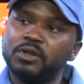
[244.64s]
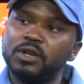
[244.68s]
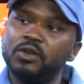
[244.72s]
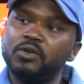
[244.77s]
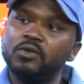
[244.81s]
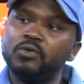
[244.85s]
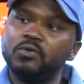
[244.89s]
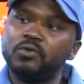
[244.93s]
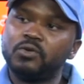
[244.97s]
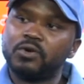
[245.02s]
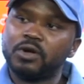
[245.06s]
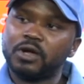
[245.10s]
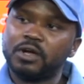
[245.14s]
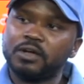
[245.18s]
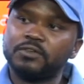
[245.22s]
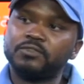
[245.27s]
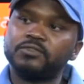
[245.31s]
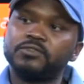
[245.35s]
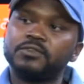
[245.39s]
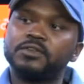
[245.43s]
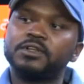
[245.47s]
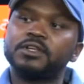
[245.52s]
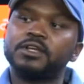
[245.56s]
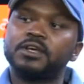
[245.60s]
look
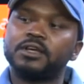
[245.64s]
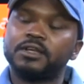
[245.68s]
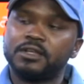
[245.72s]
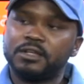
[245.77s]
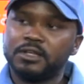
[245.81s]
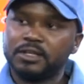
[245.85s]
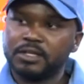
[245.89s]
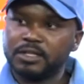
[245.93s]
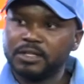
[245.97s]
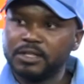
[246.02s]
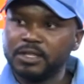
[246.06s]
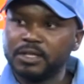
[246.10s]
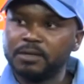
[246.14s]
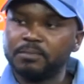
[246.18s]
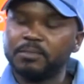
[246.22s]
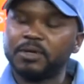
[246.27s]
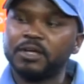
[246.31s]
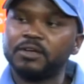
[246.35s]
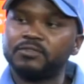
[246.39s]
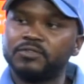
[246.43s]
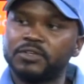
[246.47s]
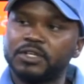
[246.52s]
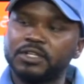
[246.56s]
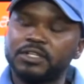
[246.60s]
after them after
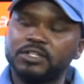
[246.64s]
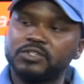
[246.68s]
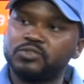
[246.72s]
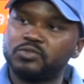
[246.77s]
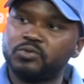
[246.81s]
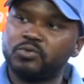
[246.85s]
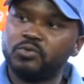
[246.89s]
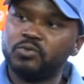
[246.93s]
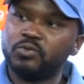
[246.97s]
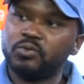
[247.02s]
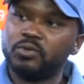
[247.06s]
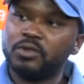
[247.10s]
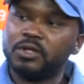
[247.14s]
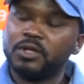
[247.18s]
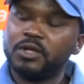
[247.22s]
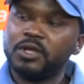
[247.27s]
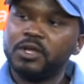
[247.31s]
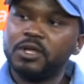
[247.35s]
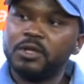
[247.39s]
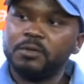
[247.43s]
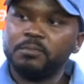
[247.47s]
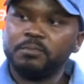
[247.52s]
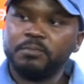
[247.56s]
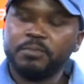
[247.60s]
the school.
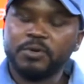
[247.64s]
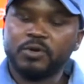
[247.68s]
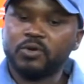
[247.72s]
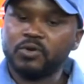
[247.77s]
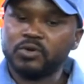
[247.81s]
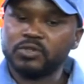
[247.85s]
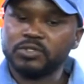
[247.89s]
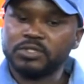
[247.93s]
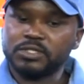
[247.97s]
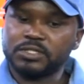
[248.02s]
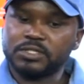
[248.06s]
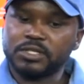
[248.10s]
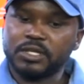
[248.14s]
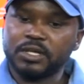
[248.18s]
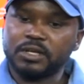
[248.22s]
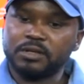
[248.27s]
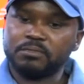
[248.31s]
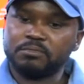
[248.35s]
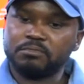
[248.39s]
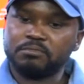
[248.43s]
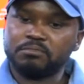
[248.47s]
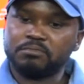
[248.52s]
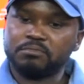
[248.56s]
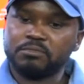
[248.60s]
Because
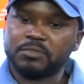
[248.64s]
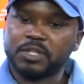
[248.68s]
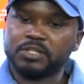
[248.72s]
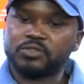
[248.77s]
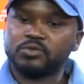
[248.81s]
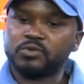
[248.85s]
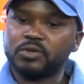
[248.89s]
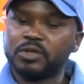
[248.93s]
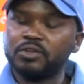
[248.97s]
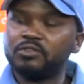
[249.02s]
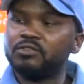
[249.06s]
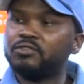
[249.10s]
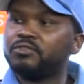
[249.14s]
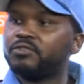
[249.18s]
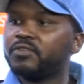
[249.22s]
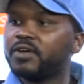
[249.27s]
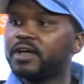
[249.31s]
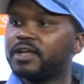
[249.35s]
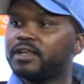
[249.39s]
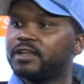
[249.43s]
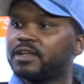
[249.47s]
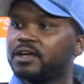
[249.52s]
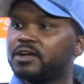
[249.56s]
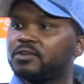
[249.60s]
that's where you'll find
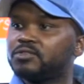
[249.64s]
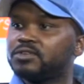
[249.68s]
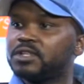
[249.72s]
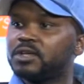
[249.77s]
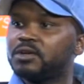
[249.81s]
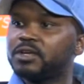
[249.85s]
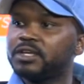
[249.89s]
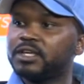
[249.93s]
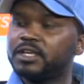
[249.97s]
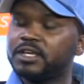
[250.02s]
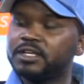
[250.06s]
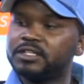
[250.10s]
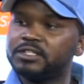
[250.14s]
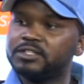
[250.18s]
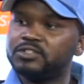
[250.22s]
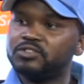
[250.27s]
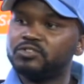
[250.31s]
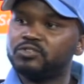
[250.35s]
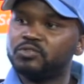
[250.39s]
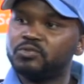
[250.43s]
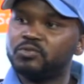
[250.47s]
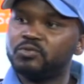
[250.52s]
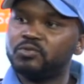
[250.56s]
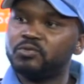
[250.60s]
out they get
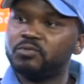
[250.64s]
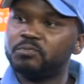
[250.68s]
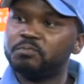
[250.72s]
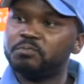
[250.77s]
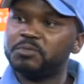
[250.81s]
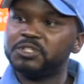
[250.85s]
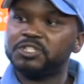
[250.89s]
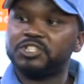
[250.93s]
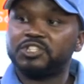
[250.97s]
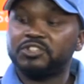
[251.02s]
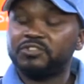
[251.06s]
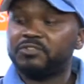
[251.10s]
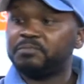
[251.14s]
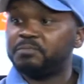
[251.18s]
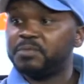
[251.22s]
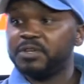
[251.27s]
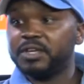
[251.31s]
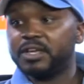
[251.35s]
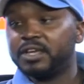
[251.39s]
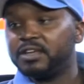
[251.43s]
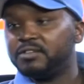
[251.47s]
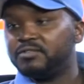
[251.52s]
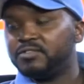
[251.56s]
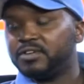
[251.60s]
into mischief
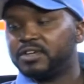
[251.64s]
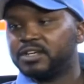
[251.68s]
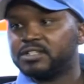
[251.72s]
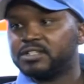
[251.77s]
behaviors.